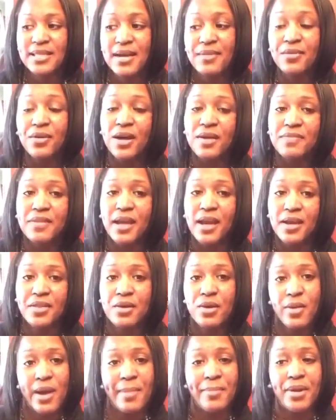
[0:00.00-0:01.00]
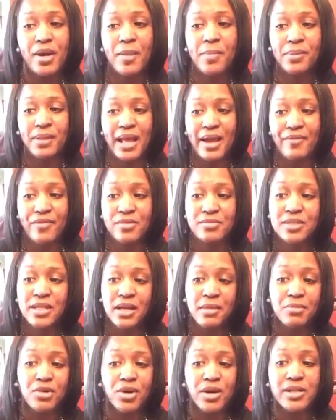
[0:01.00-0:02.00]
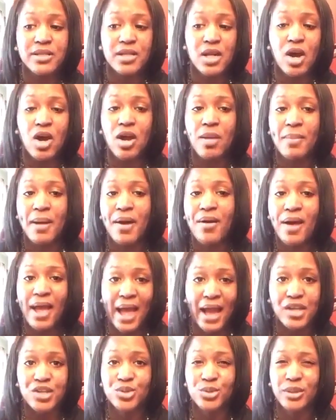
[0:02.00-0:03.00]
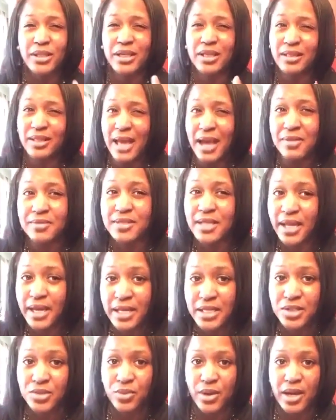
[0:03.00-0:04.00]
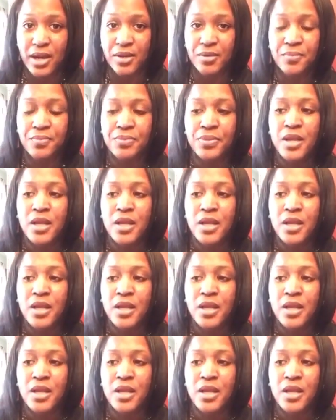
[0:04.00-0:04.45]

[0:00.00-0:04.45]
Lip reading: several of the other webinar platforms that I'm going to talk about actually allows that as well.